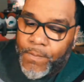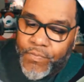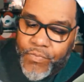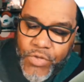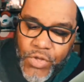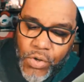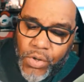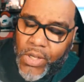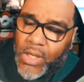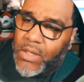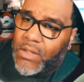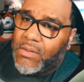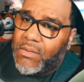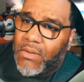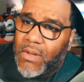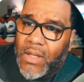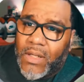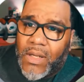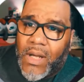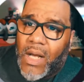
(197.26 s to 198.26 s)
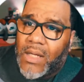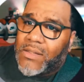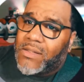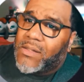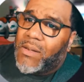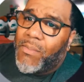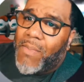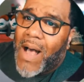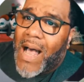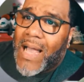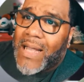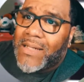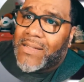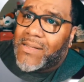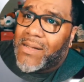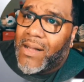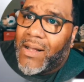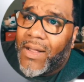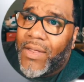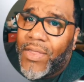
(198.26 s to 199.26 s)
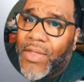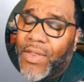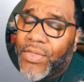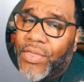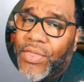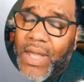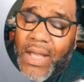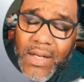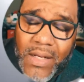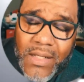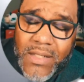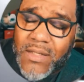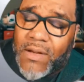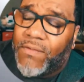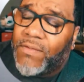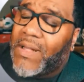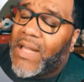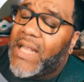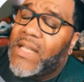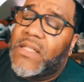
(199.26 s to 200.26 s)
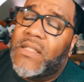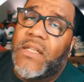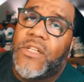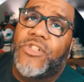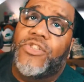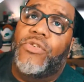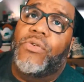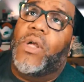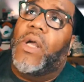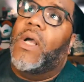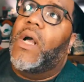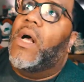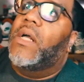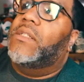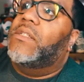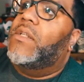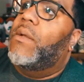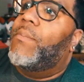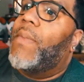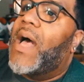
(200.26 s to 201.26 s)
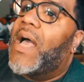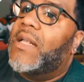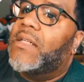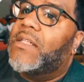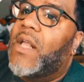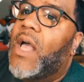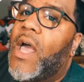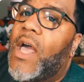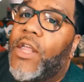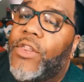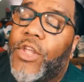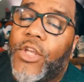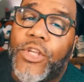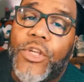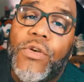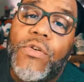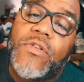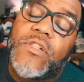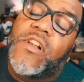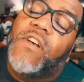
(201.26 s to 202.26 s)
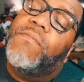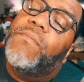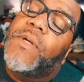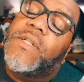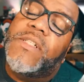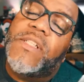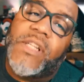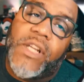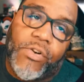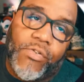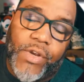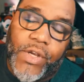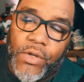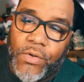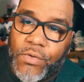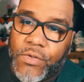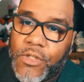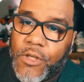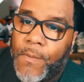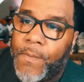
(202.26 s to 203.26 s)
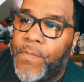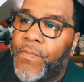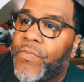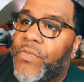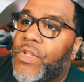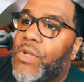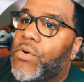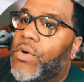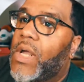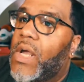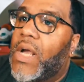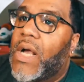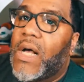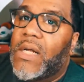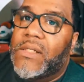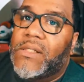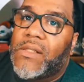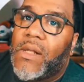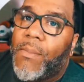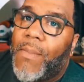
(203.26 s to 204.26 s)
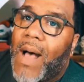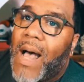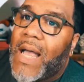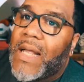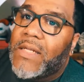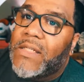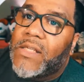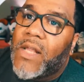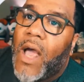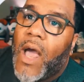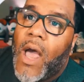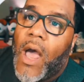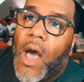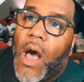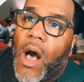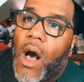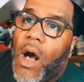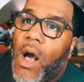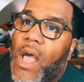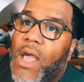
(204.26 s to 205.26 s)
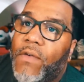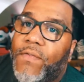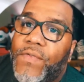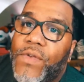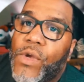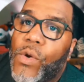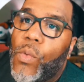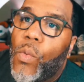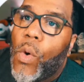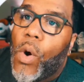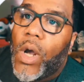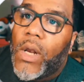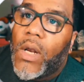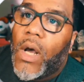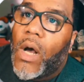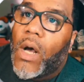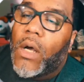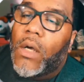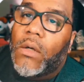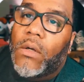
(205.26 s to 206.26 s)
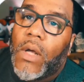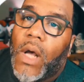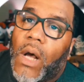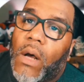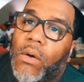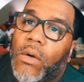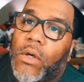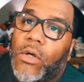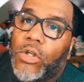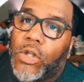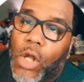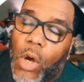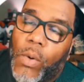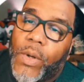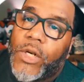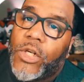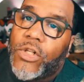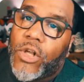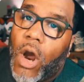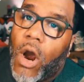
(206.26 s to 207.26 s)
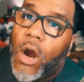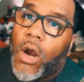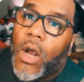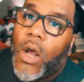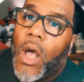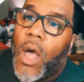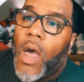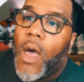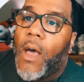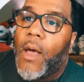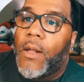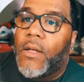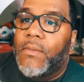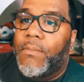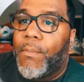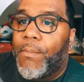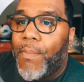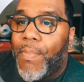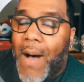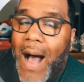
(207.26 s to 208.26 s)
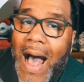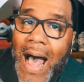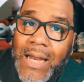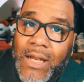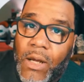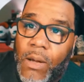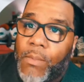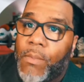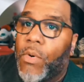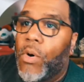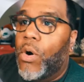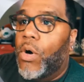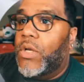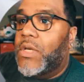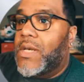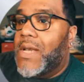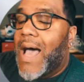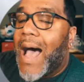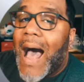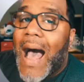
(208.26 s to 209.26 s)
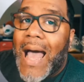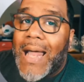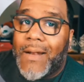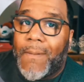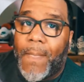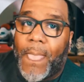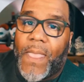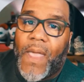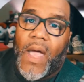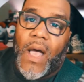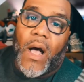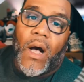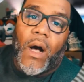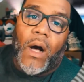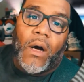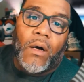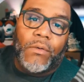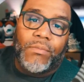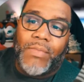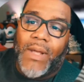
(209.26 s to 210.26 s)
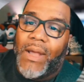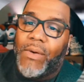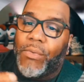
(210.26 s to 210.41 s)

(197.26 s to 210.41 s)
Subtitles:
you can customize the thickness of laces. You can customize the use of materials. You can customize if you want a glow in the dark bottom or not. The